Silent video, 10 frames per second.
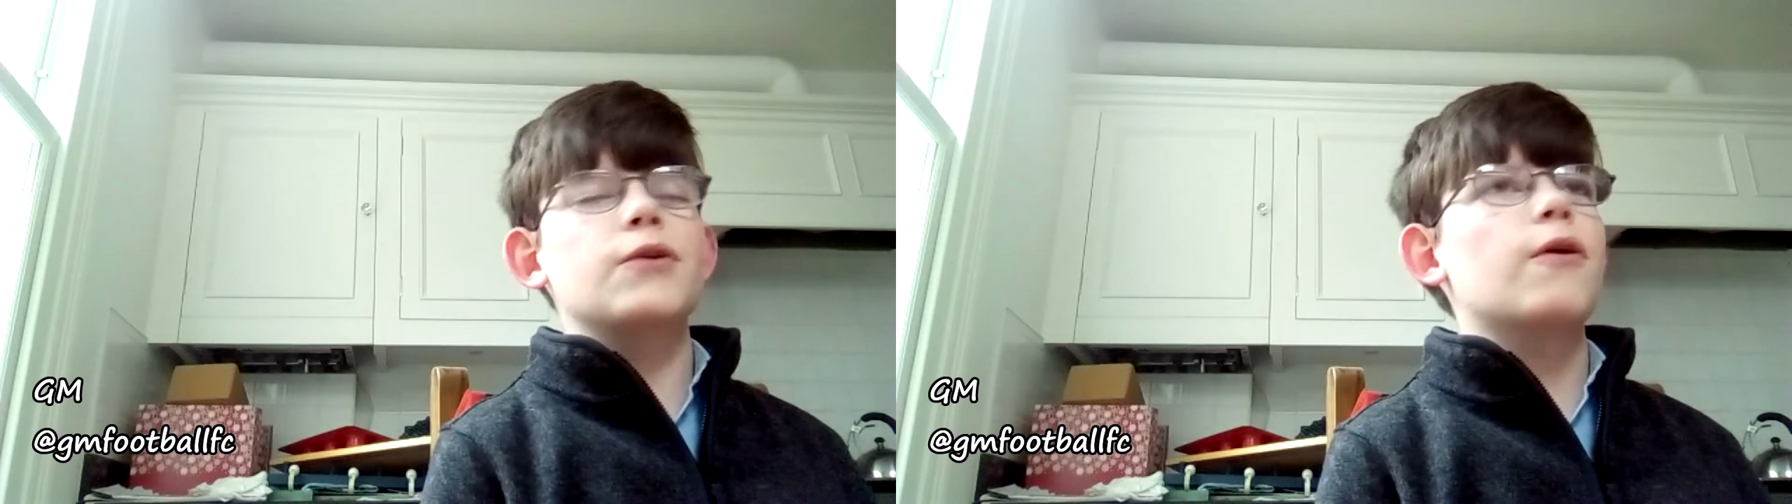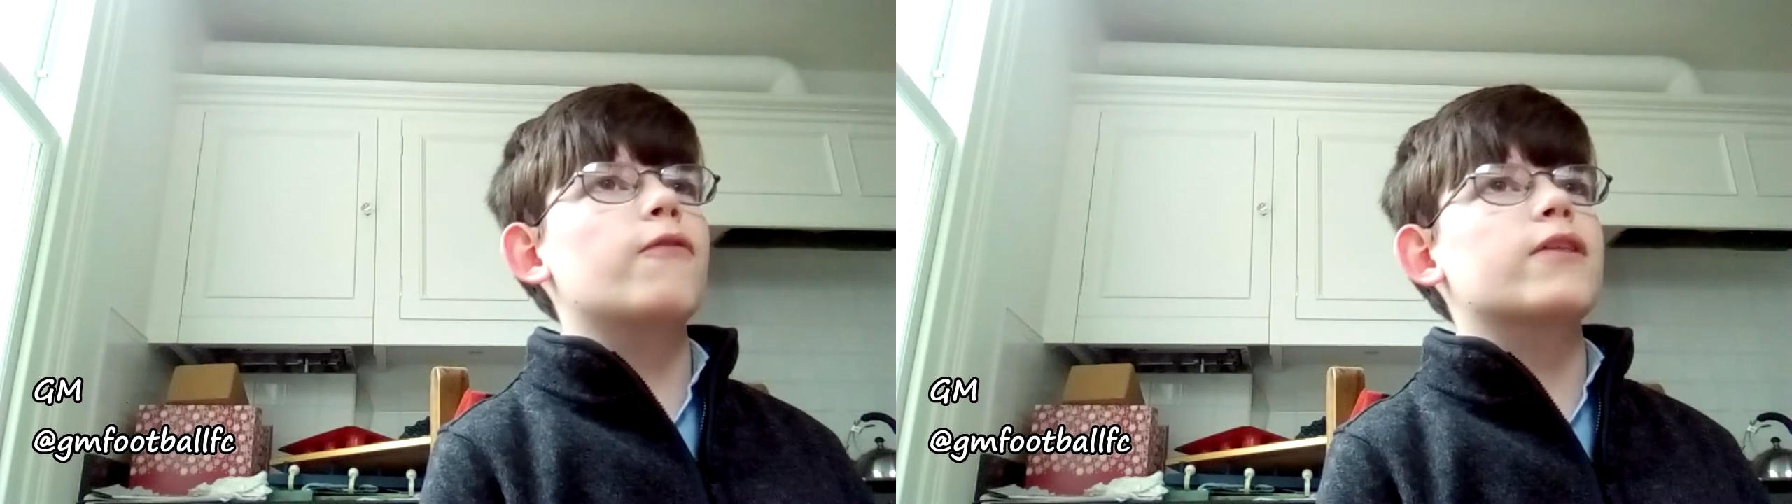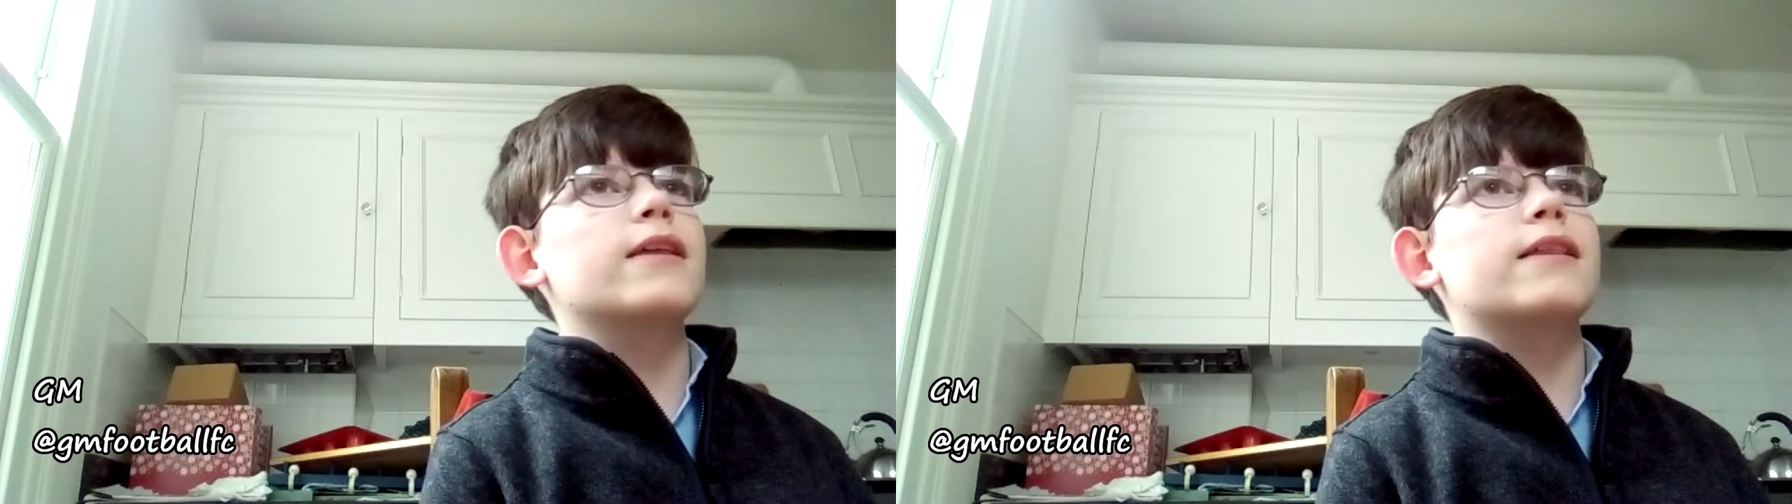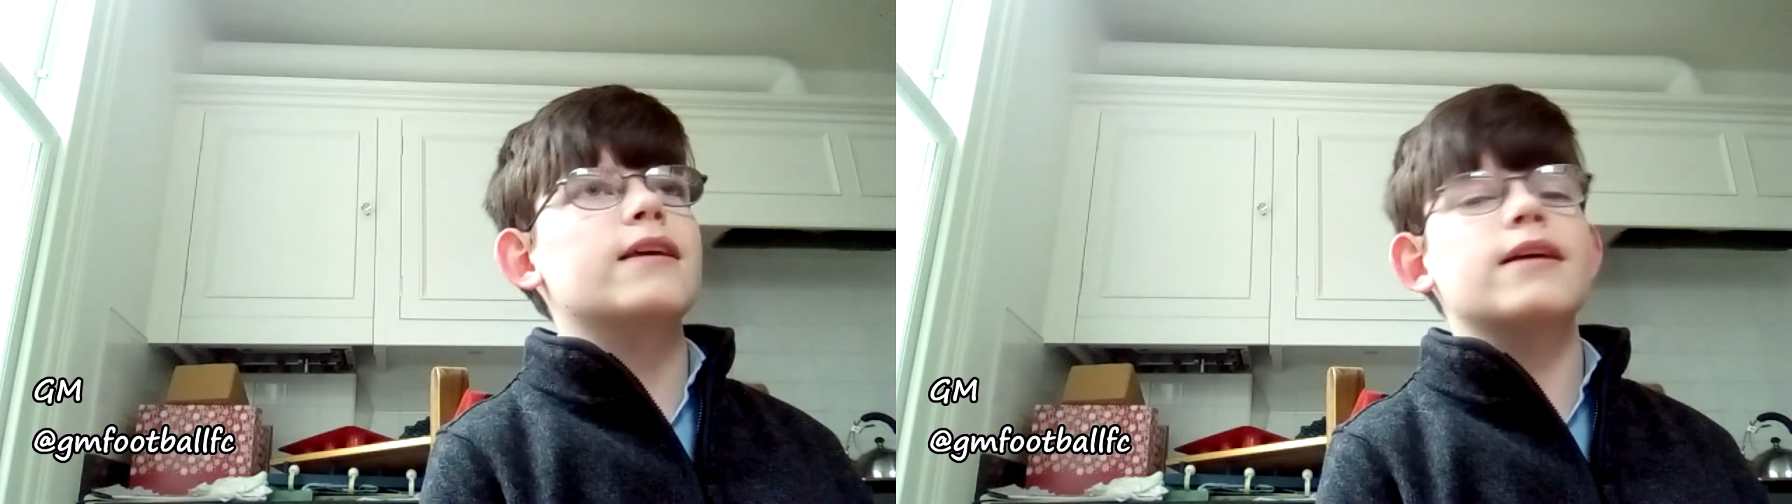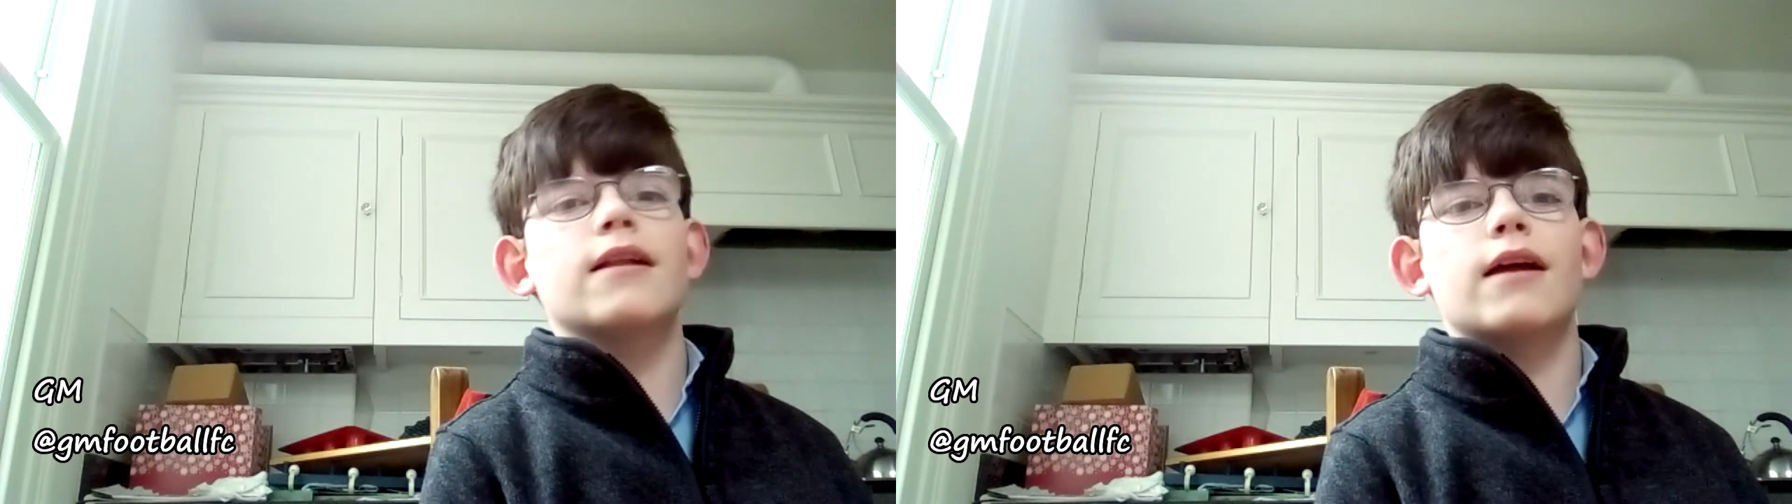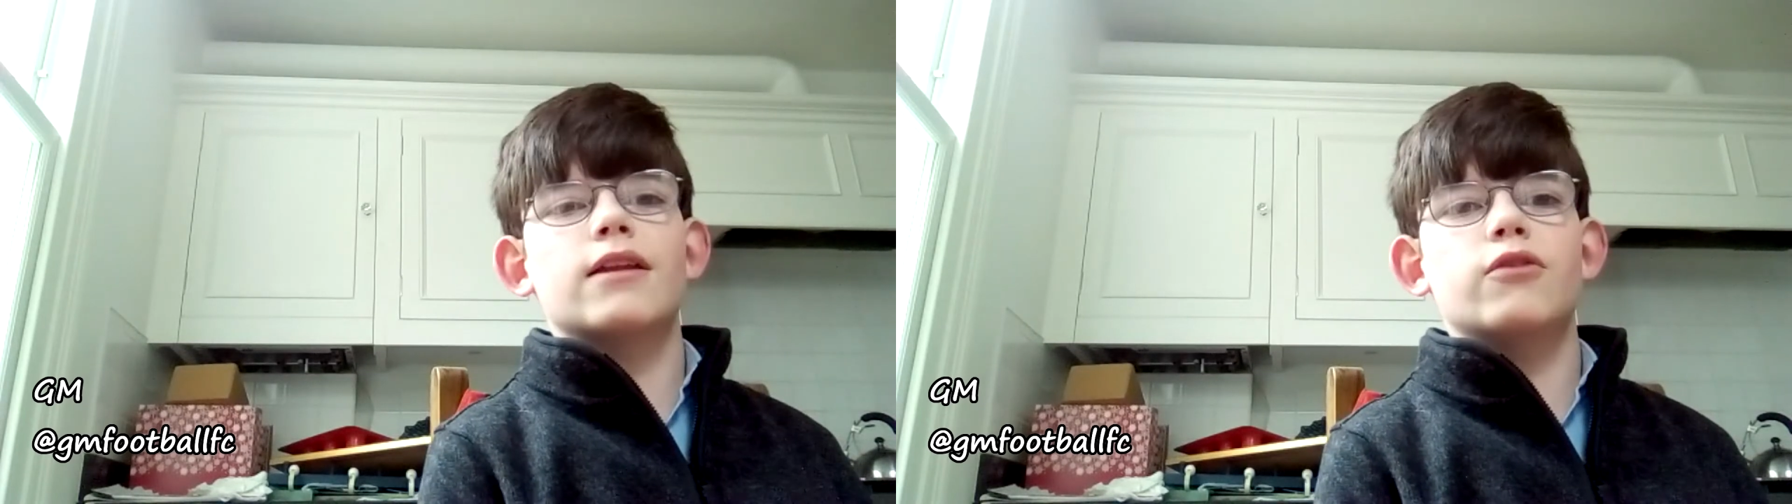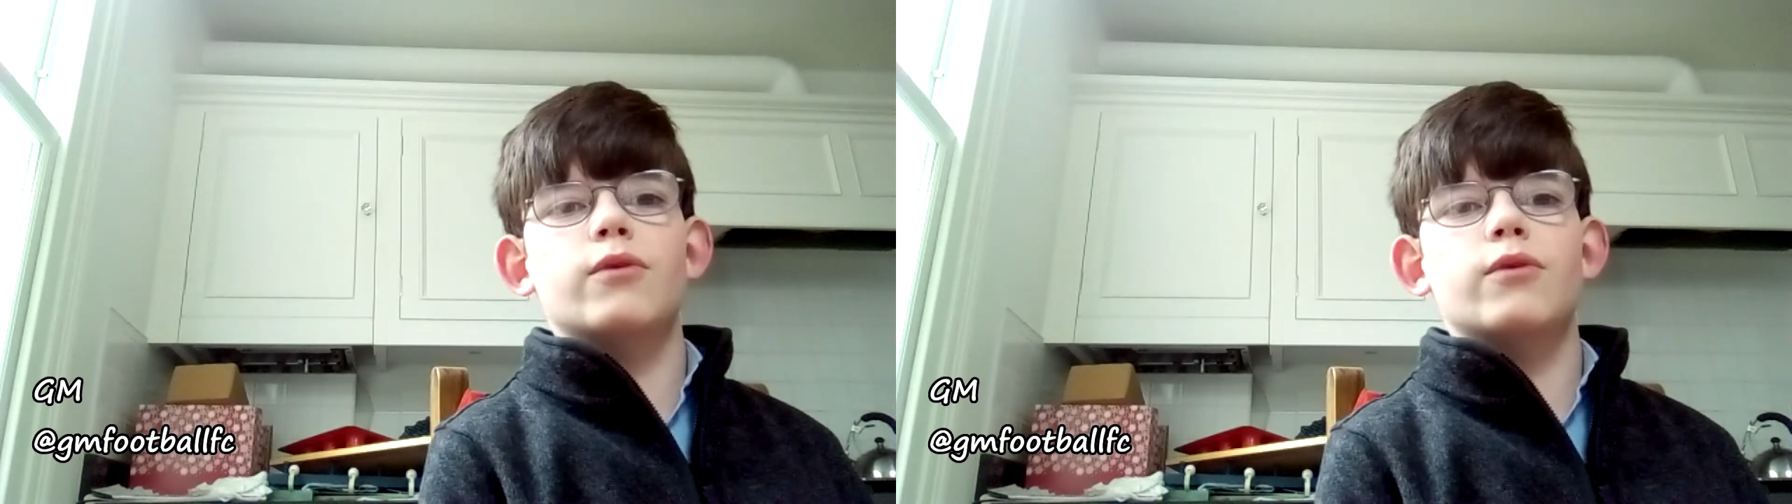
who obviously City are like